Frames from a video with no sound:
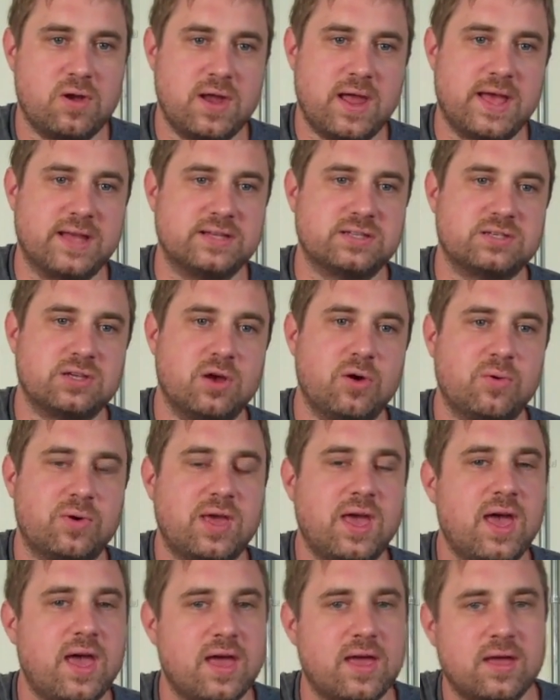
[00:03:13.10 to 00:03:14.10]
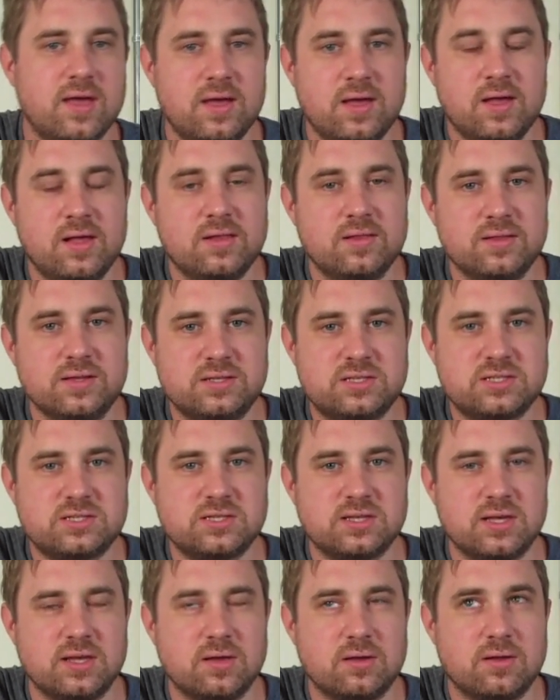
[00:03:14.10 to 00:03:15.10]
Nice. Okay, let's
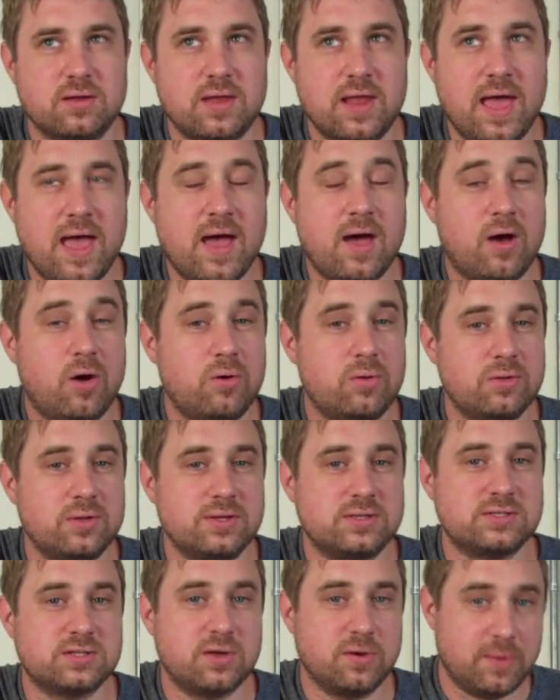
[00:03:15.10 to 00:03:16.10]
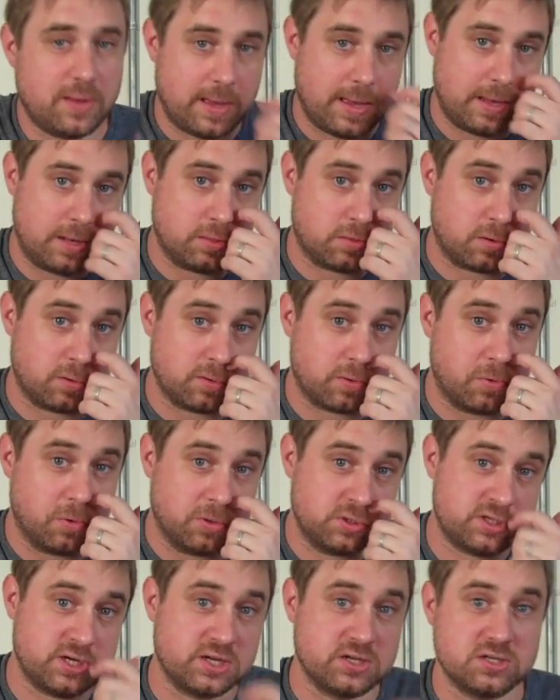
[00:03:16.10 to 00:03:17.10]
see. Now let's go ahead and throw the
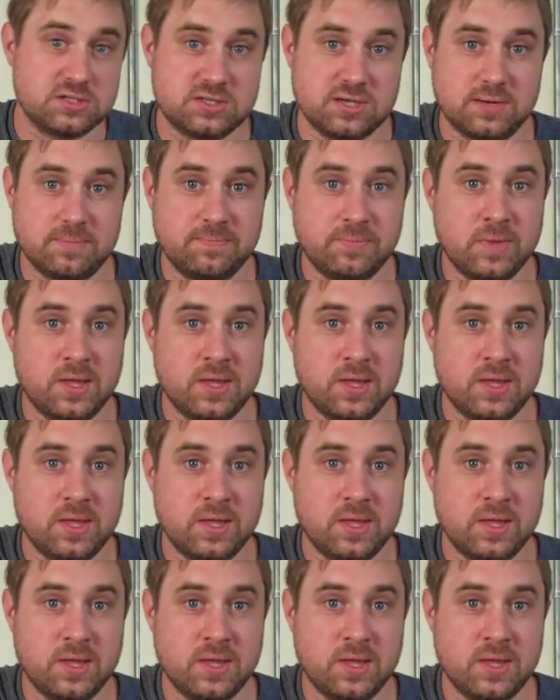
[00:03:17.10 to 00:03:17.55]
chord changes in.